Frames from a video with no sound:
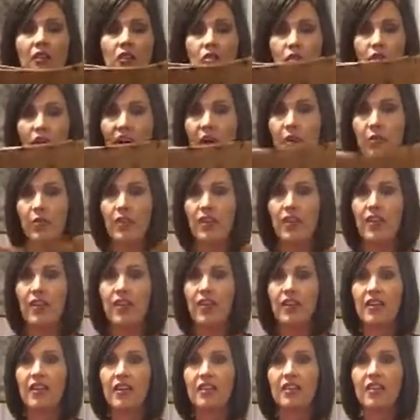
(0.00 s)
strap.
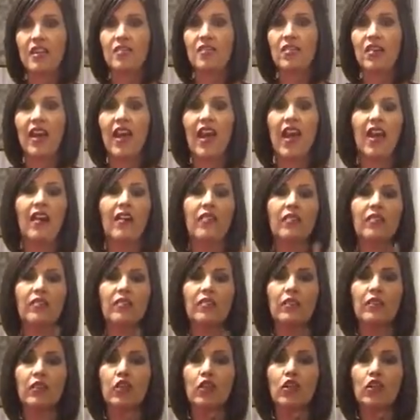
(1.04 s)
It doesn't even have
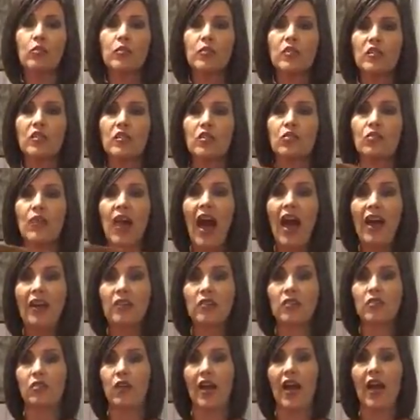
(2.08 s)
loops to add a
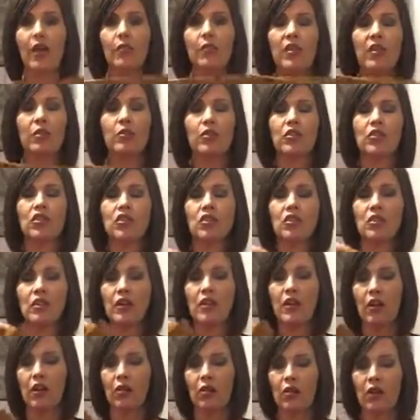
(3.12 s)
strap. It would,
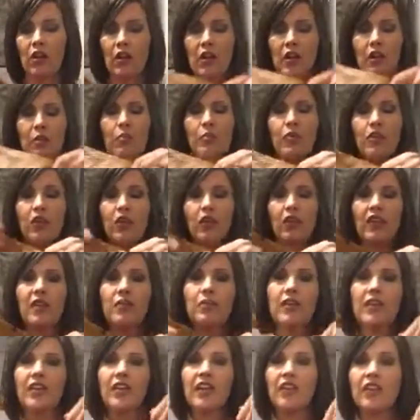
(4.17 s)
purely
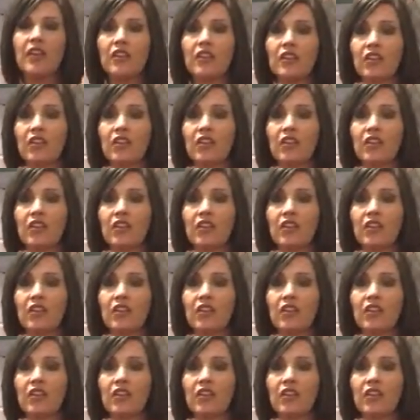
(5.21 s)
be